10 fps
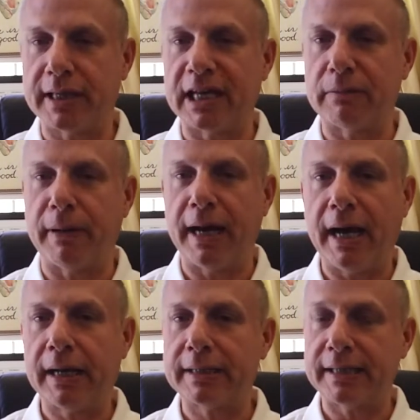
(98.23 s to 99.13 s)

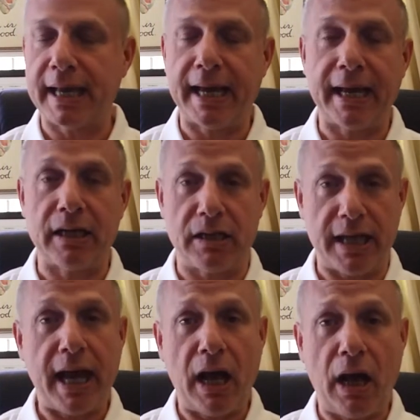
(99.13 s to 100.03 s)
antibiotics, and
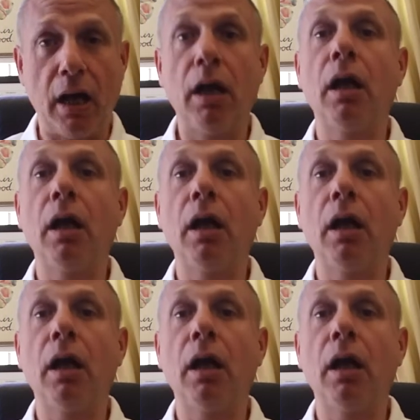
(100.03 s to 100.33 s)
yeah,